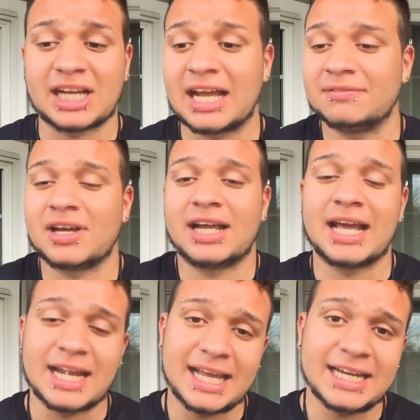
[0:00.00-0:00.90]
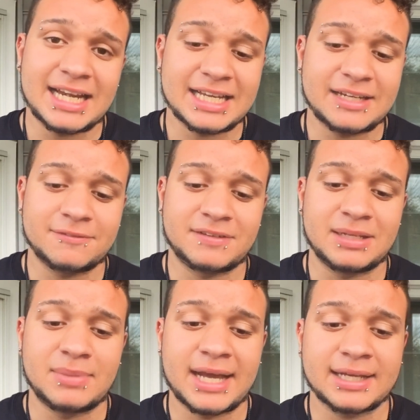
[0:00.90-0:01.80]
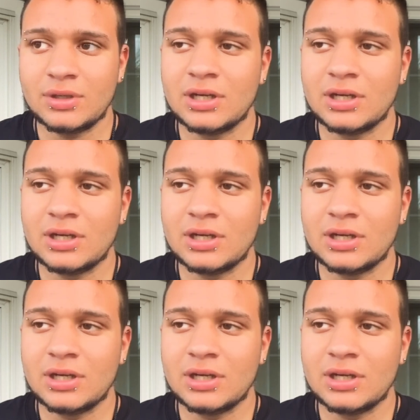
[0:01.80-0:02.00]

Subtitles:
I have not had any negative feedback.